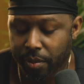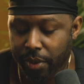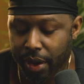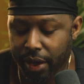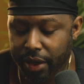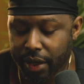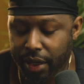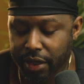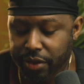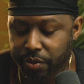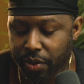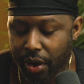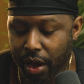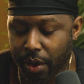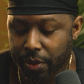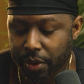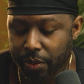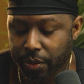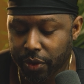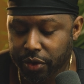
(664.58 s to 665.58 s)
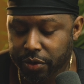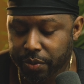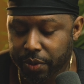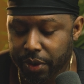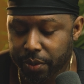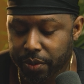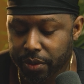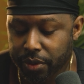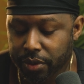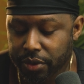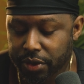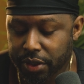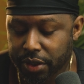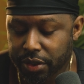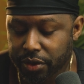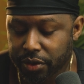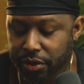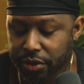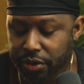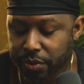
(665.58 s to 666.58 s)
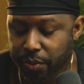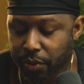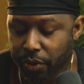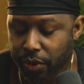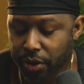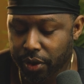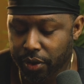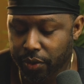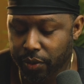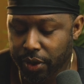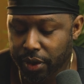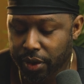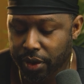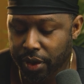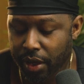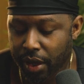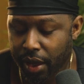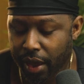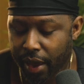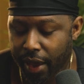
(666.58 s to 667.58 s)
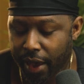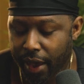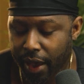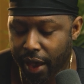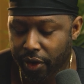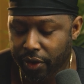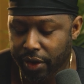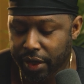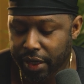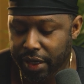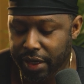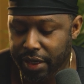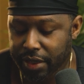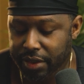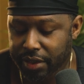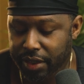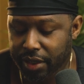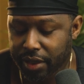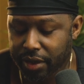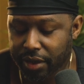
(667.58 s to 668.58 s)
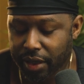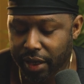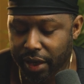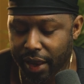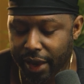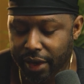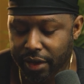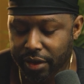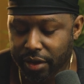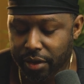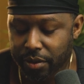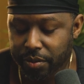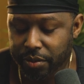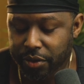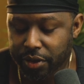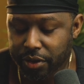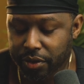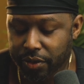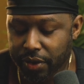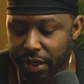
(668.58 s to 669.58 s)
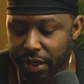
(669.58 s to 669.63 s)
My guess, probably most people just too spoiled with how easy the Light Dome 2